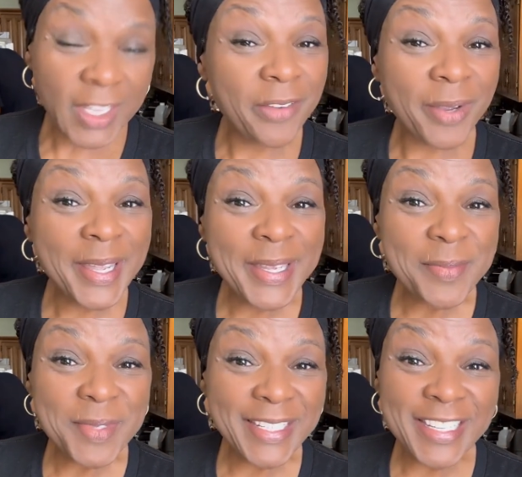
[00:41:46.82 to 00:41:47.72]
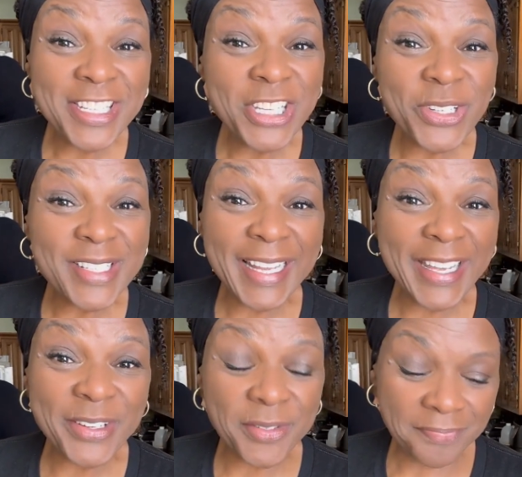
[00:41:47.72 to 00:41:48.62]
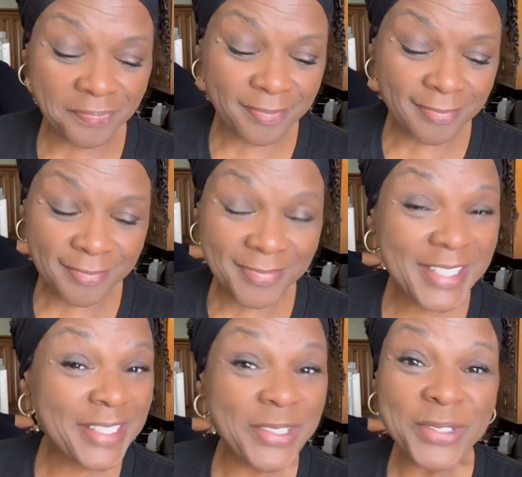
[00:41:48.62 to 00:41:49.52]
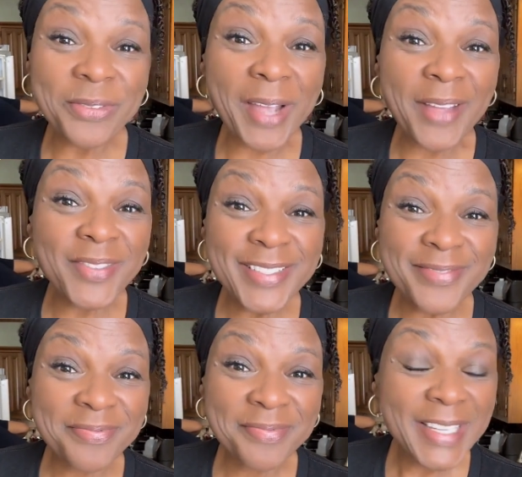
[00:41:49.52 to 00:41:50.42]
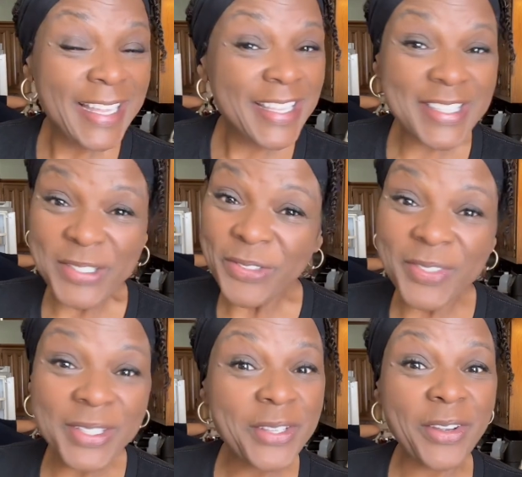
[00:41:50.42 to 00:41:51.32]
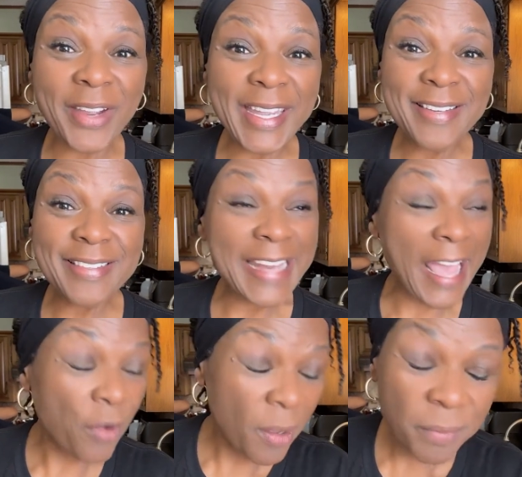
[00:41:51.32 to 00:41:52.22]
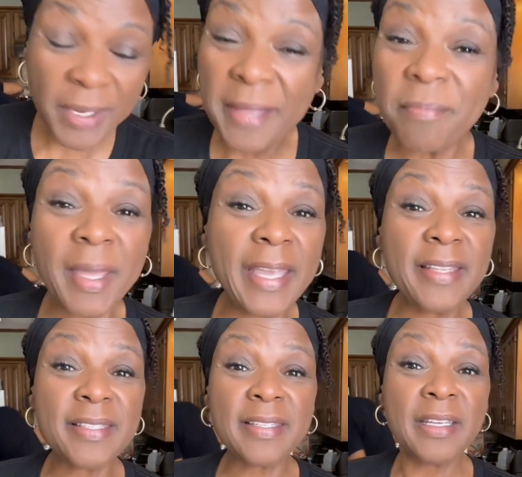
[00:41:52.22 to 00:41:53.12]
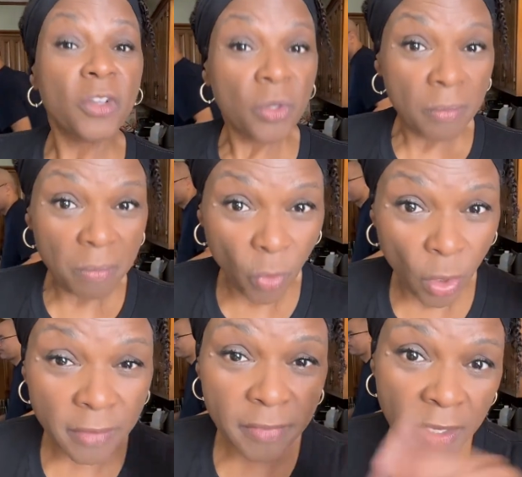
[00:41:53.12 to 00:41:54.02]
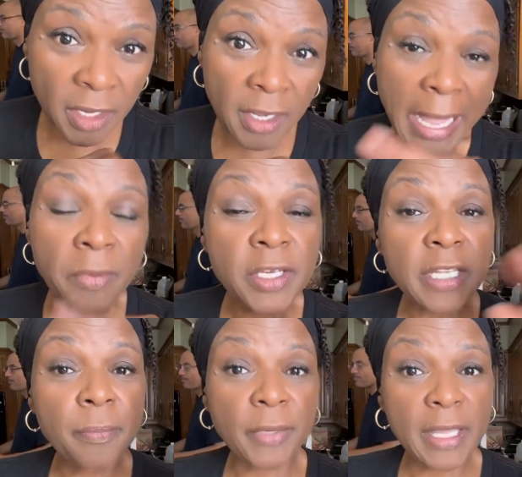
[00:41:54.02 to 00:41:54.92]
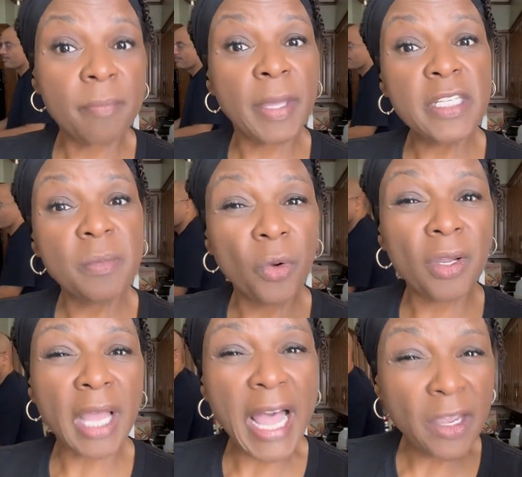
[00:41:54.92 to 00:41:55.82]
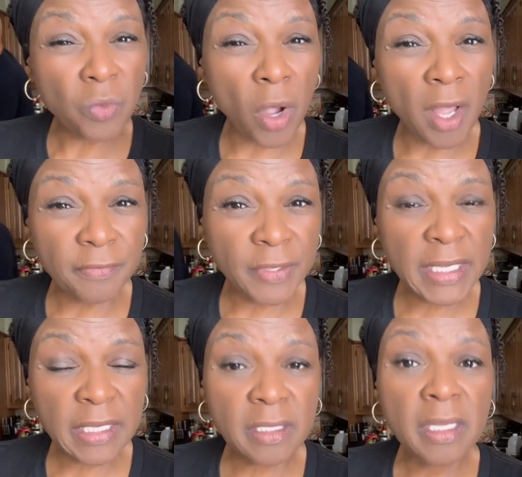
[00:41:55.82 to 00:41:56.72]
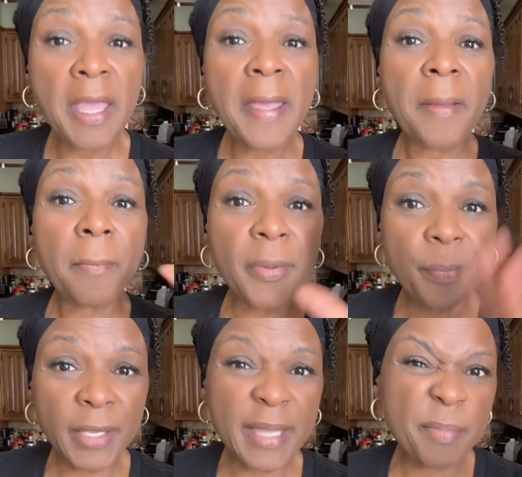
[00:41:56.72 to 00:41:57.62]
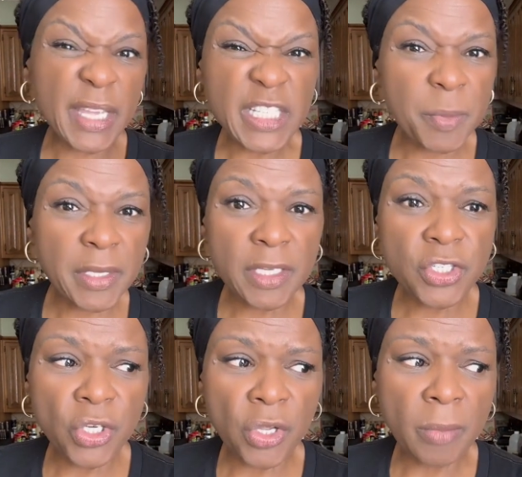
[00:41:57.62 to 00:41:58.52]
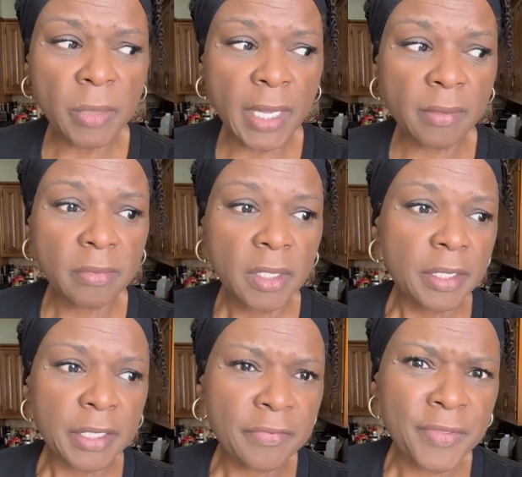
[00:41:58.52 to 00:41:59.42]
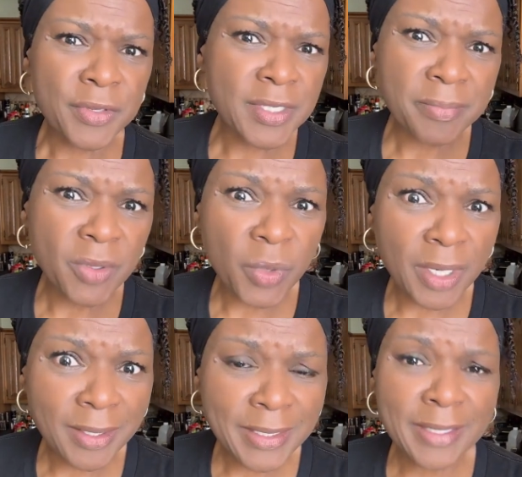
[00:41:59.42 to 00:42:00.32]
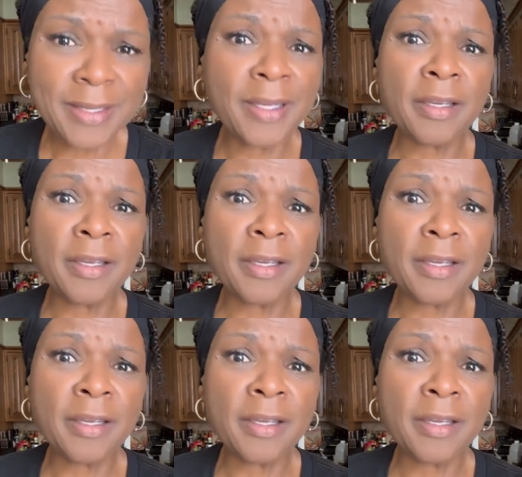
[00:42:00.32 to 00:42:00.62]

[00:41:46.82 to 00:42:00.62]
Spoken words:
Here I am 10 years later, still thriving, still feeling great. Now I'm plant-based, more, I'm going to say plant-based, more high raw vegan, but plant-based because, you know, I'm not, if there's something with honey in